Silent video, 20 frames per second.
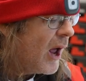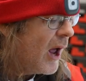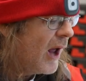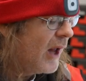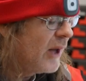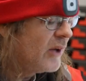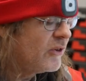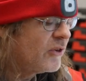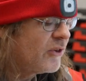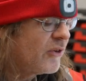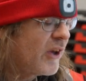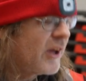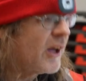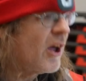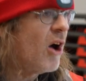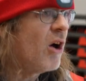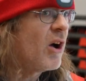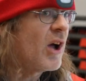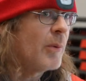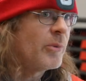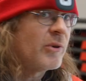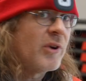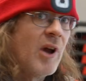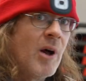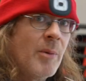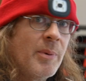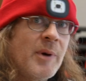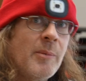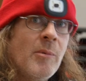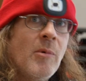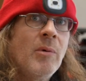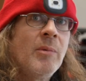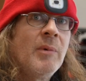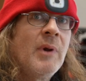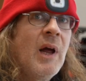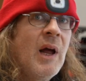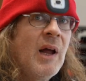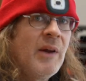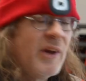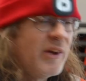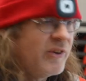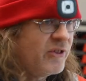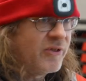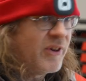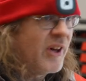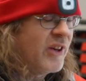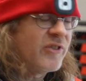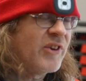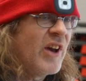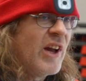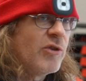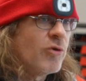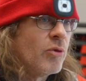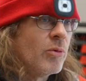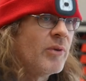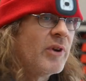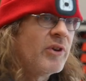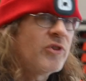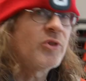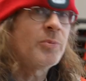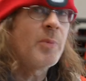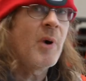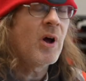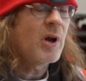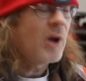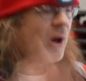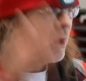and they can't come to LARP anymore. And that's, that's natural, that's just part of